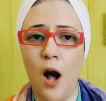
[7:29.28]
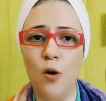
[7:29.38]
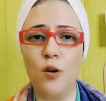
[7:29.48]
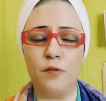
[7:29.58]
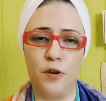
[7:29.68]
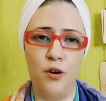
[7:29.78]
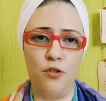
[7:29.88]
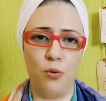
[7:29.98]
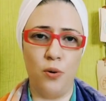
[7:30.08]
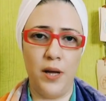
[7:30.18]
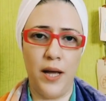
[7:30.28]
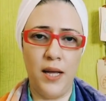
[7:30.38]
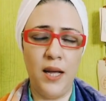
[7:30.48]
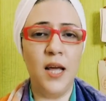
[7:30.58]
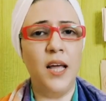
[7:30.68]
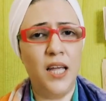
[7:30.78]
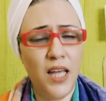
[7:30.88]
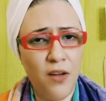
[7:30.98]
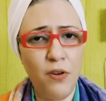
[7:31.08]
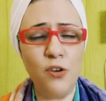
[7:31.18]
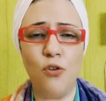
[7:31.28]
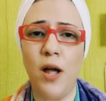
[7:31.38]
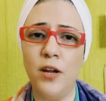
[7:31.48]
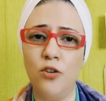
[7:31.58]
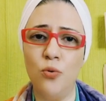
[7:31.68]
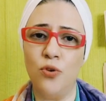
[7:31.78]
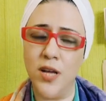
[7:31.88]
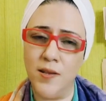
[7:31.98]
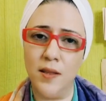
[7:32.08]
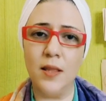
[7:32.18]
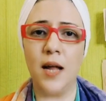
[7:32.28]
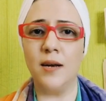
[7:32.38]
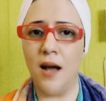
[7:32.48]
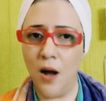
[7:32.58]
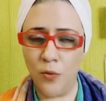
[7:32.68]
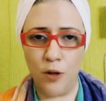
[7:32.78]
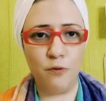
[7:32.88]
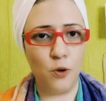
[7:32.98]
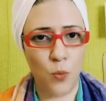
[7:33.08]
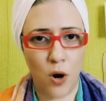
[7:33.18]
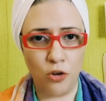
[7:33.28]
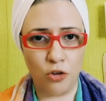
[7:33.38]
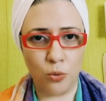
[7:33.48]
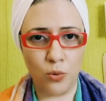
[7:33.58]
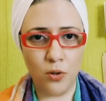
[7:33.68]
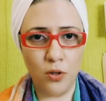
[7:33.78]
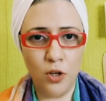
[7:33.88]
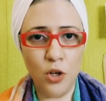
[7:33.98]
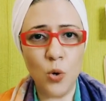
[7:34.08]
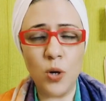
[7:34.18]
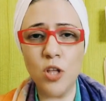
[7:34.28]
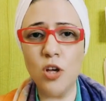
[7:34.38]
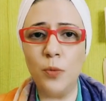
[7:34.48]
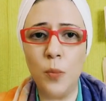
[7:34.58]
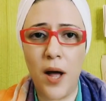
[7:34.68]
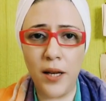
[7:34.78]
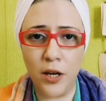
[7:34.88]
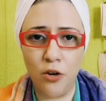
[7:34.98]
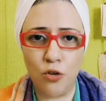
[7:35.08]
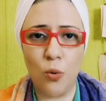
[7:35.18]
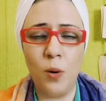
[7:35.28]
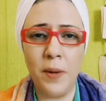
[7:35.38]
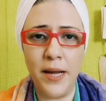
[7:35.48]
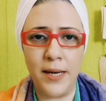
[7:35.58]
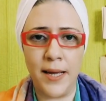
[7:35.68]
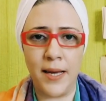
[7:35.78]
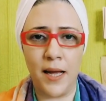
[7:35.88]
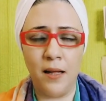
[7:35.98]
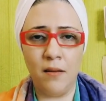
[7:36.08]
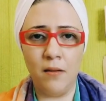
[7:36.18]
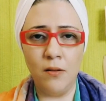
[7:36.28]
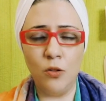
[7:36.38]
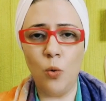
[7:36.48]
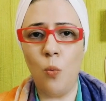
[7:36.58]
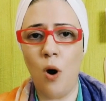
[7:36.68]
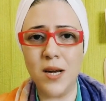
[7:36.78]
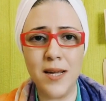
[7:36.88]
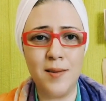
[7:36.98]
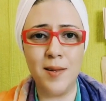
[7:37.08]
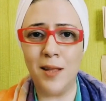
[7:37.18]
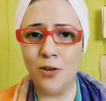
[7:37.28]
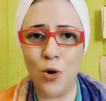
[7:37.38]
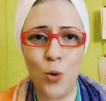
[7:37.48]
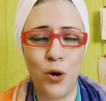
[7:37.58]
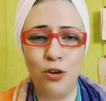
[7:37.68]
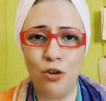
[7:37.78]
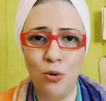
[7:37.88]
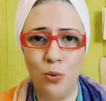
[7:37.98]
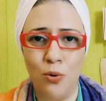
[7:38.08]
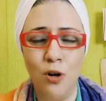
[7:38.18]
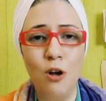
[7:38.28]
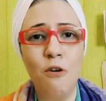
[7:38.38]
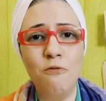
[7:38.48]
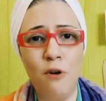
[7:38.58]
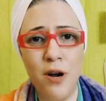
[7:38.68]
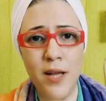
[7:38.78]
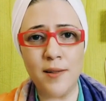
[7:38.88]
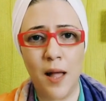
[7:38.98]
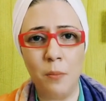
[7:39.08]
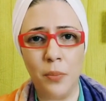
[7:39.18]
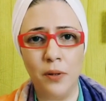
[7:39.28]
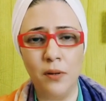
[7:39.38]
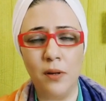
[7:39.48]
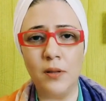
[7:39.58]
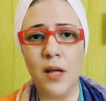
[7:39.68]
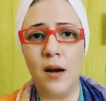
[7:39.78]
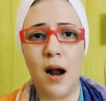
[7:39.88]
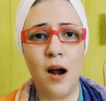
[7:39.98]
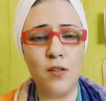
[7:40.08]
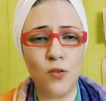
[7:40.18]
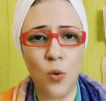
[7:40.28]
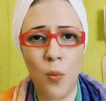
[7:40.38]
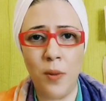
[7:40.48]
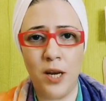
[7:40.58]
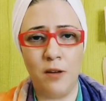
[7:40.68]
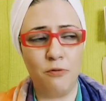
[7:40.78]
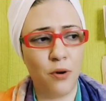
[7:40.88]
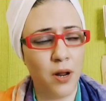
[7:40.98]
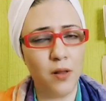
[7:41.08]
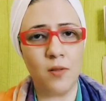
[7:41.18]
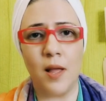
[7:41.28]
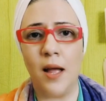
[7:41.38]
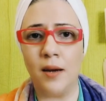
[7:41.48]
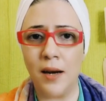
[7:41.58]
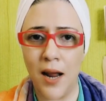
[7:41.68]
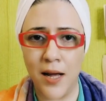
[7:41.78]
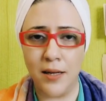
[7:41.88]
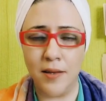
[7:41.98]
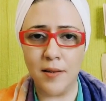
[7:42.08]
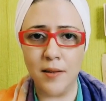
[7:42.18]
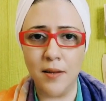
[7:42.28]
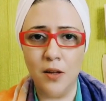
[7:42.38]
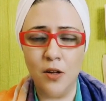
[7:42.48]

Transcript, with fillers: out of control hai, even try to reason that down if you want to. Kyunki jab tumhare control mein hi nahi hai, so what is it that you are going to do? For example, there are so many friends and clients